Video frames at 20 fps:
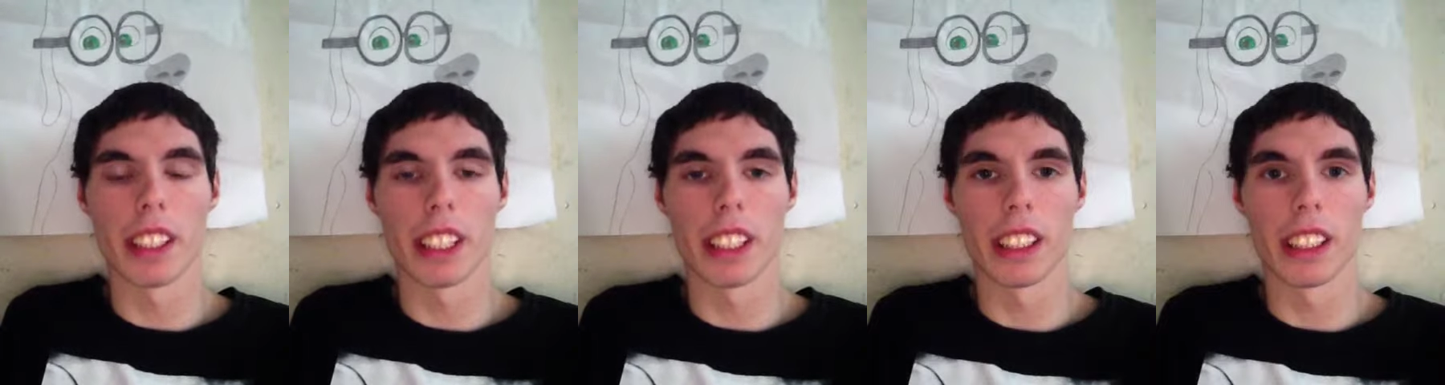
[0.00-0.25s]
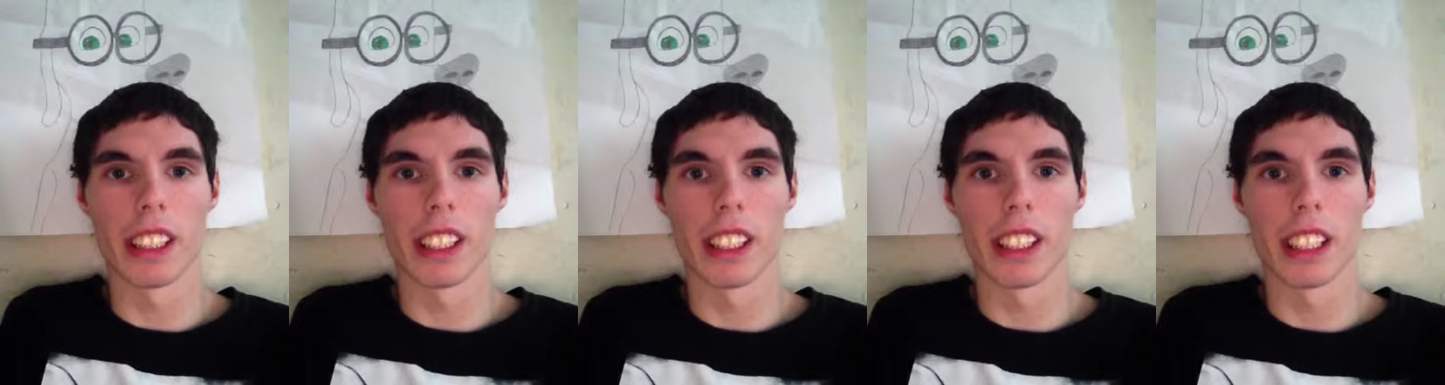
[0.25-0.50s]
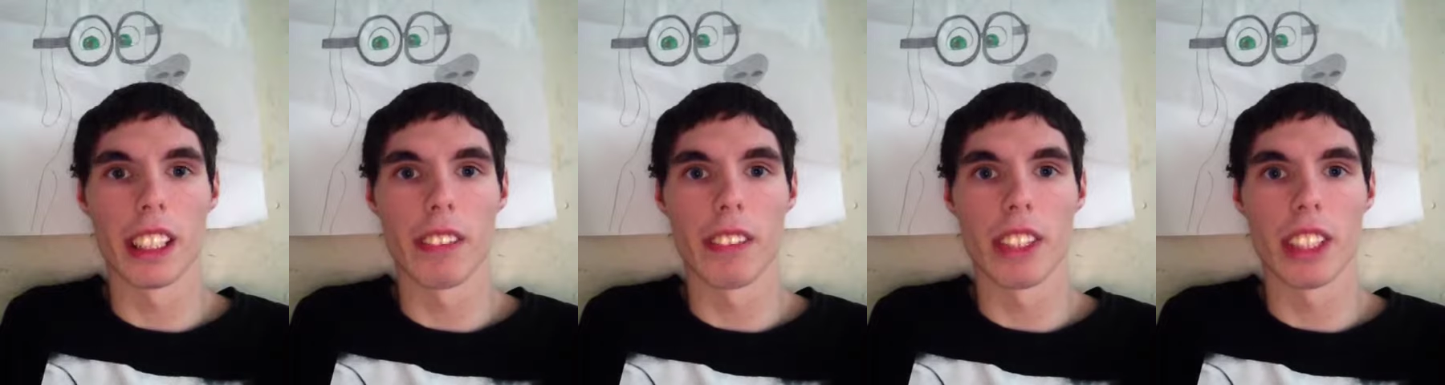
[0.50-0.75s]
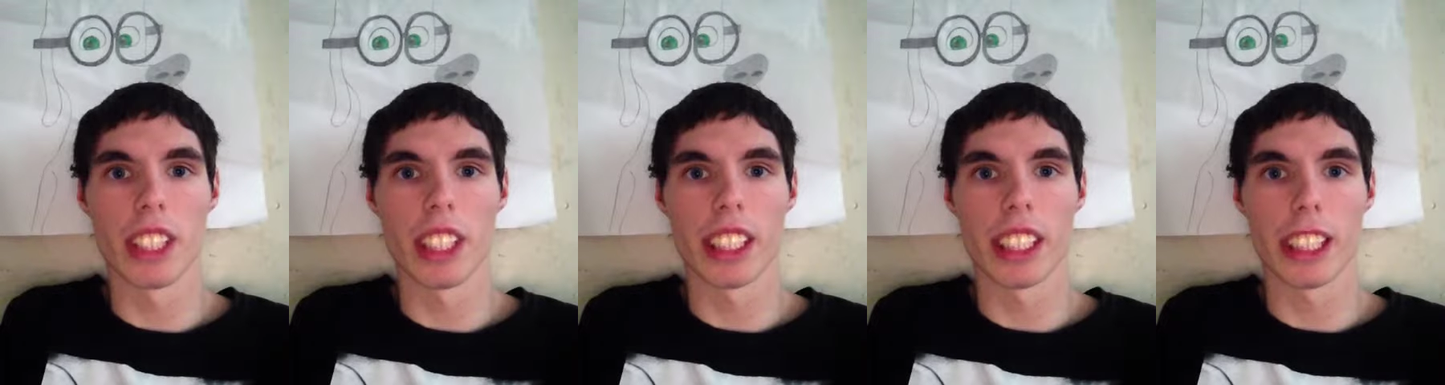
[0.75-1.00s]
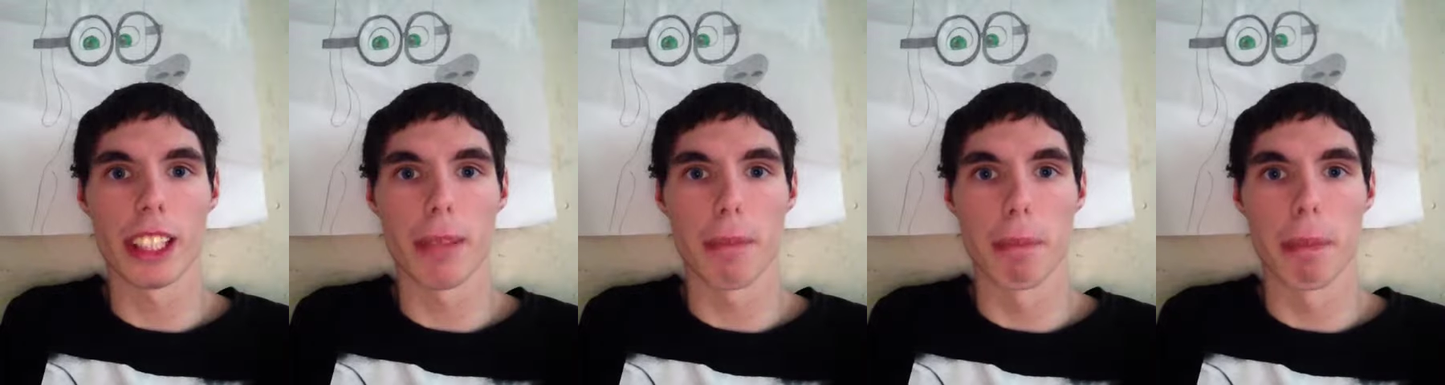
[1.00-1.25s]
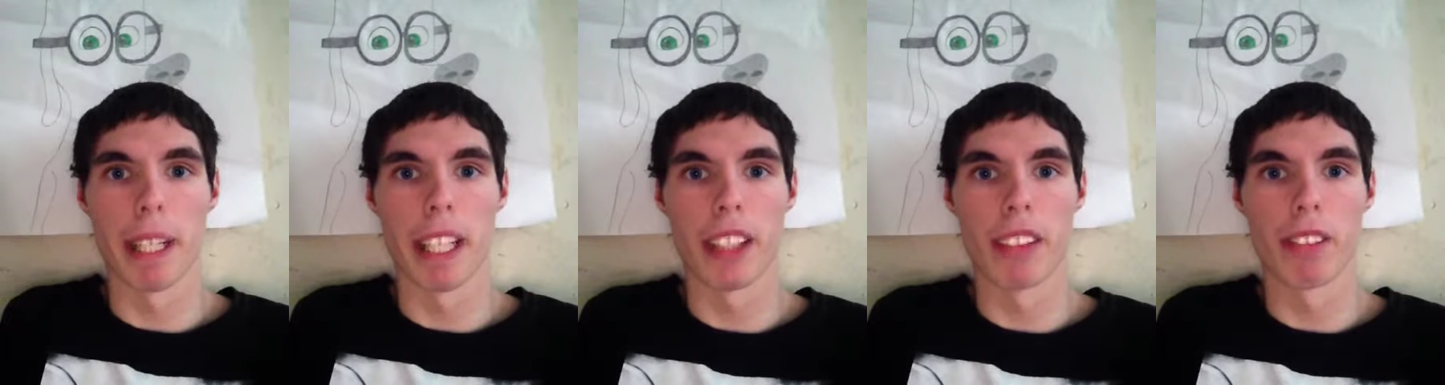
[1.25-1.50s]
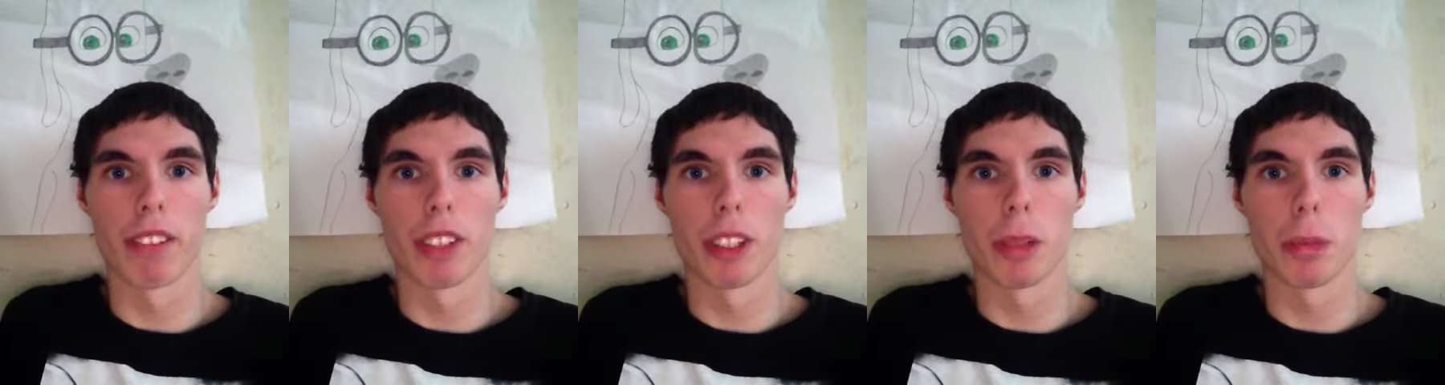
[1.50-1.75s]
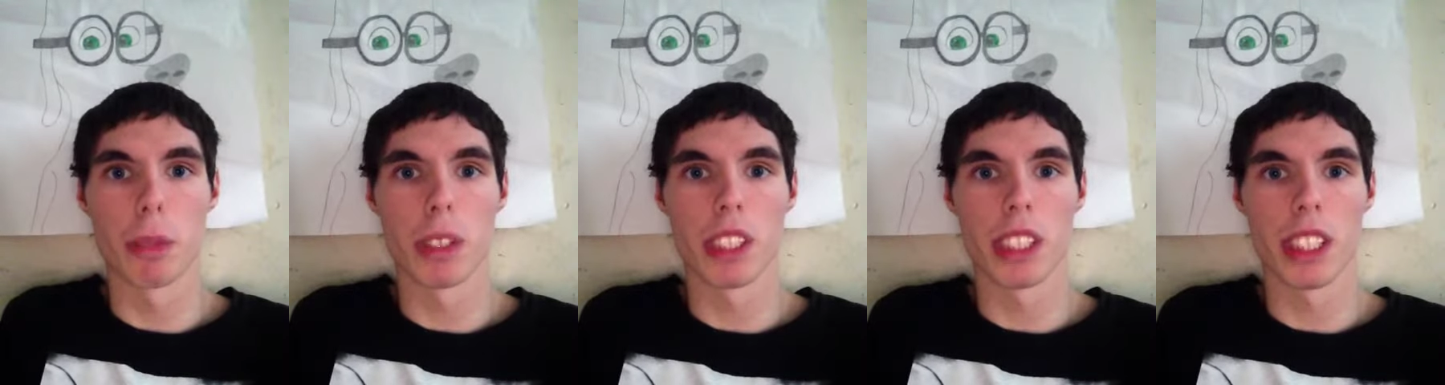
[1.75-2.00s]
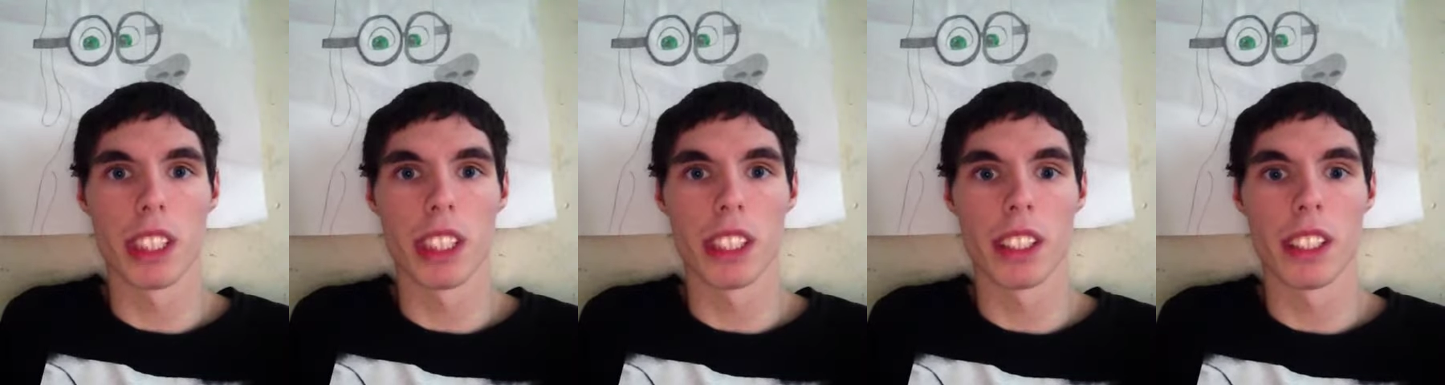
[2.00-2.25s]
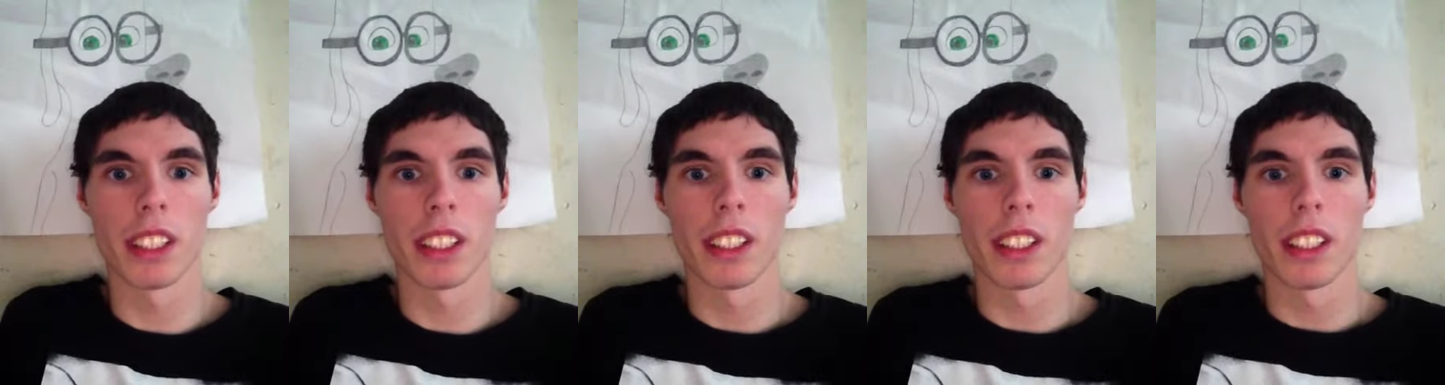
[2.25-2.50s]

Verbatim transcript: I think he was like in the bedroom scene.